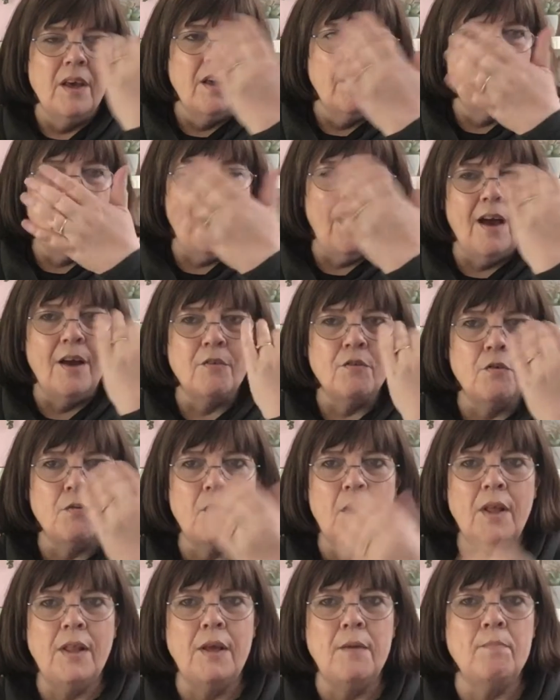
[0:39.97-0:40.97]
yeah, I had a
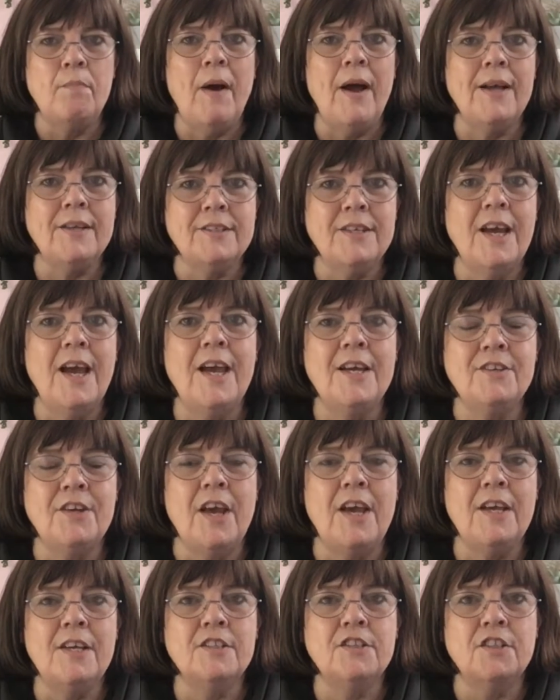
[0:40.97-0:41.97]
really bad
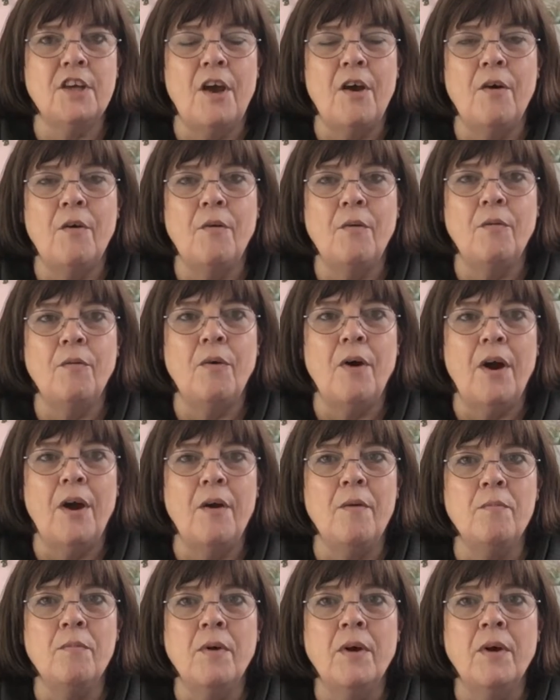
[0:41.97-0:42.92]
headache, so there